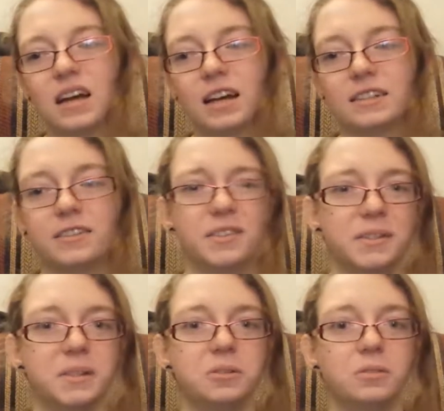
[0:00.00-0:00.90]
I used
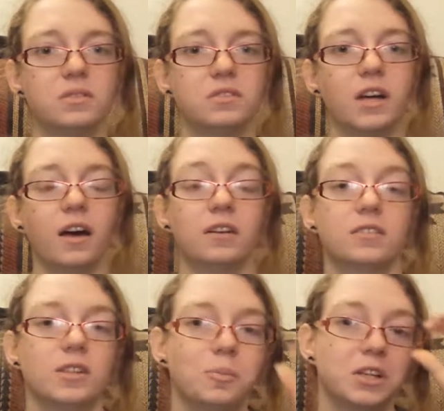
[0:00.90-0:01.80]
to, not
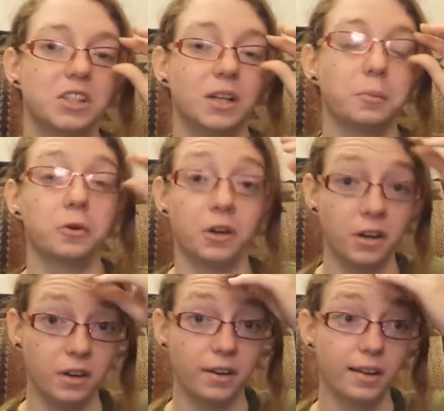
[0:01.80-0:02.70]
so much
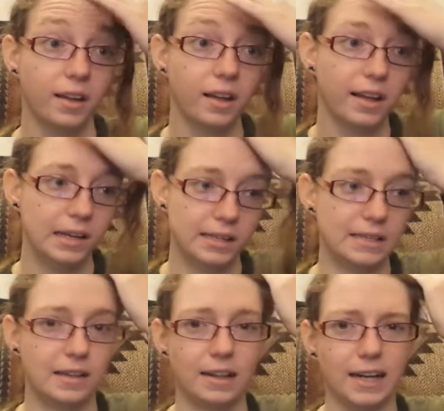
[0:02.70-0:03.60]
anymore.
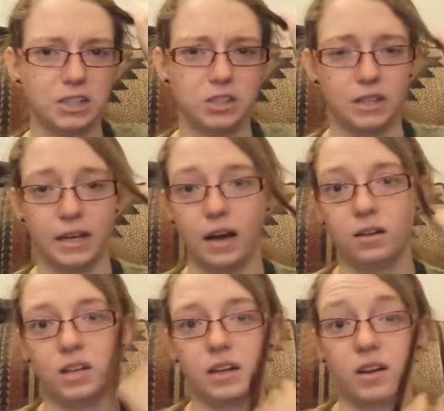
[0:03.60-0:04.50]
Because I'll actually now,
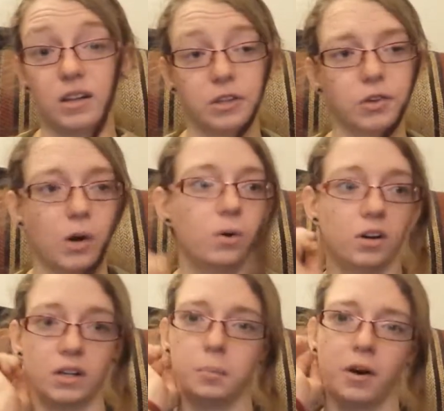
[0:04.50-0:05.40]
like, I'll throw
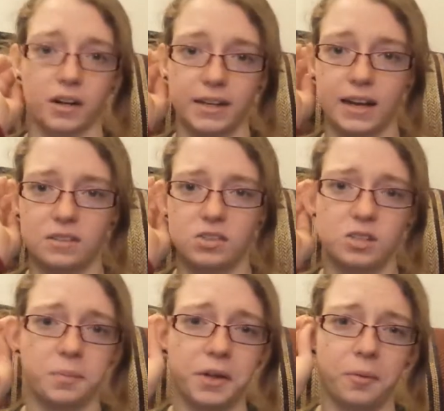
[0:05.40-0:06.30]
on a podcast or
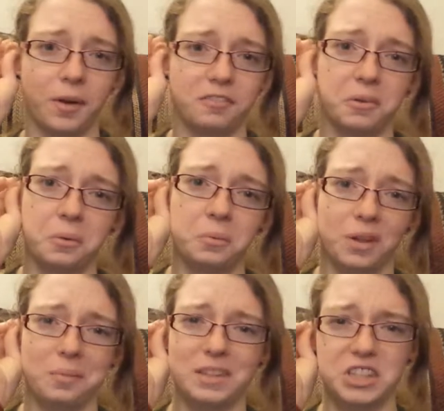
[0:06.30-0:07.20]
something on my phone while
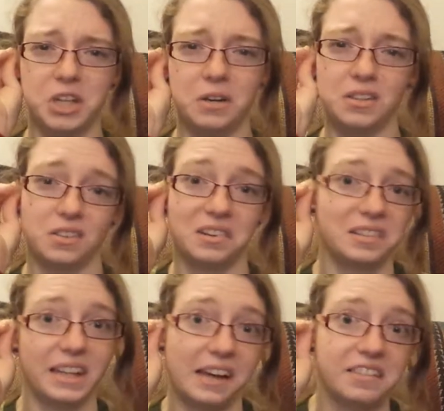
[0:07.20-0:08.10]
I'm in the shower, so I don't
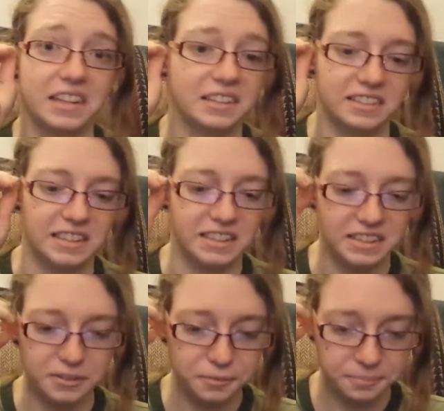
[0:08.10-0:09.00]
really have anything to sing
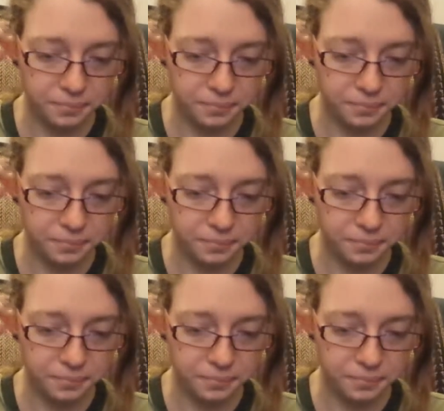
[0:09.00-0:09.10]
to.